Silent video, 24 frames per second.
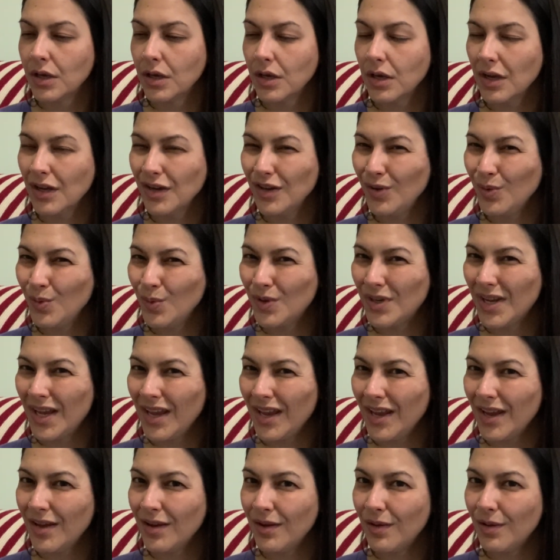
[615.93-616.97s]
a new
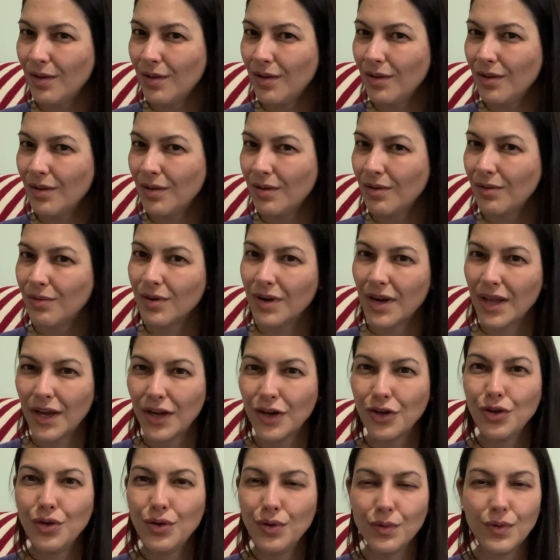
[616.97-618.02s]
tail or like a
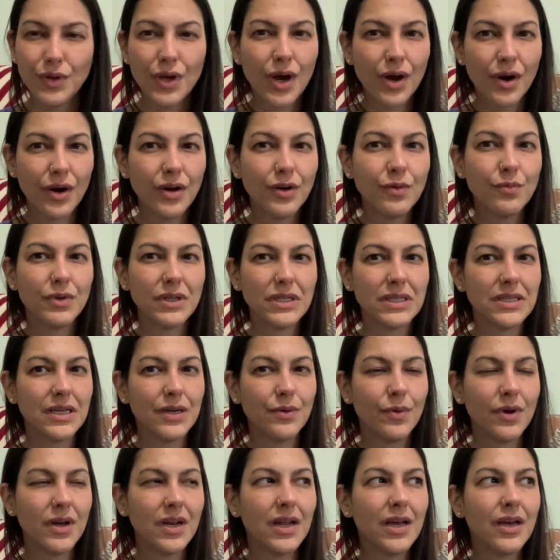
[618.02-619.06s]
new yarn once I
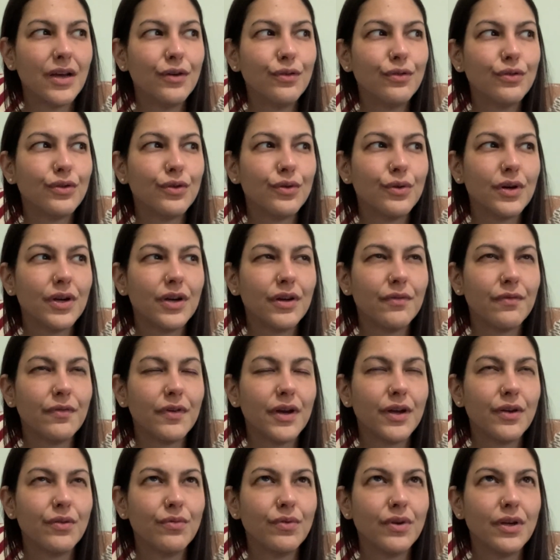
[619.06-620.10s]
run out, or if
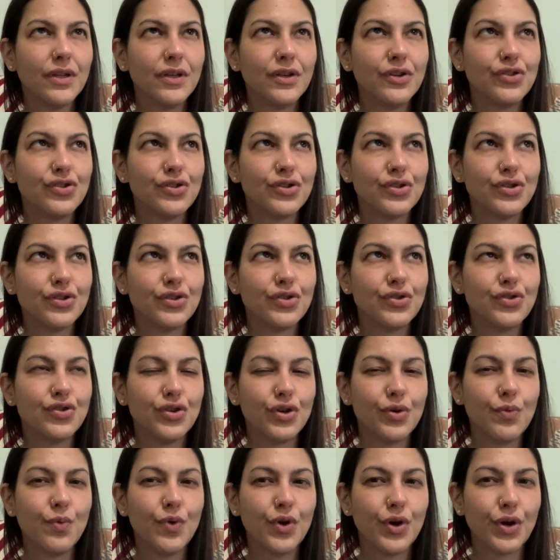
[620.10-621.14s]
I really just
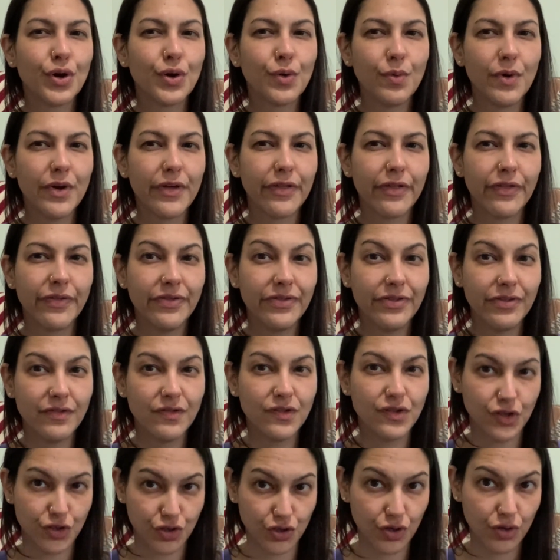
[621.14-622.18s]
should work with
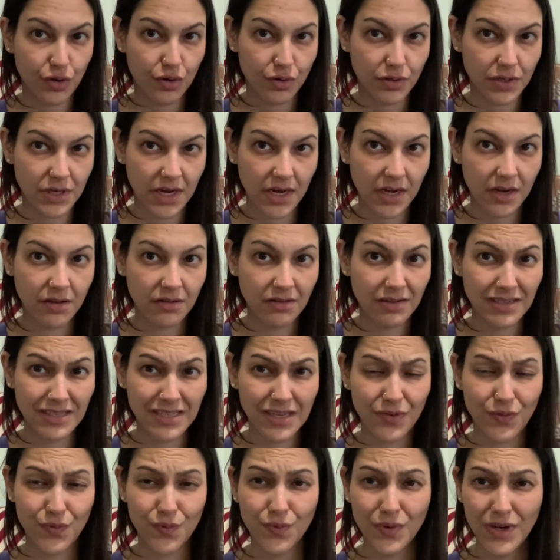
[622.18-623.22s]
such a long tail. It's a
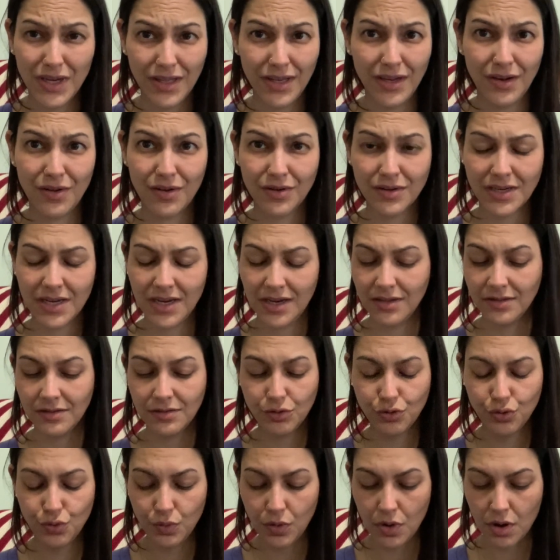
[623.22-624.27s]
really long tail,
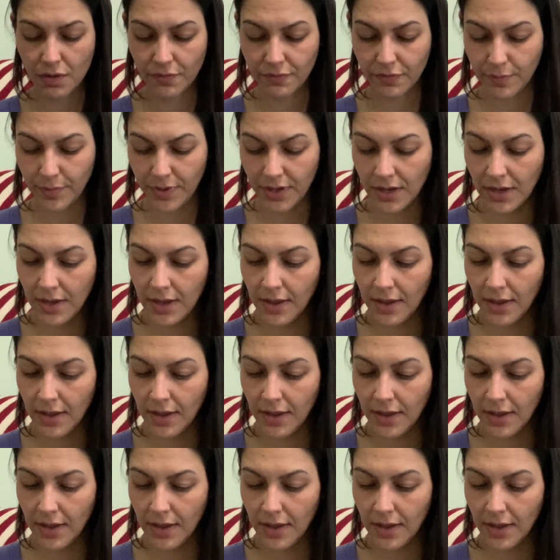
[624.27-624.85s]
too long for me.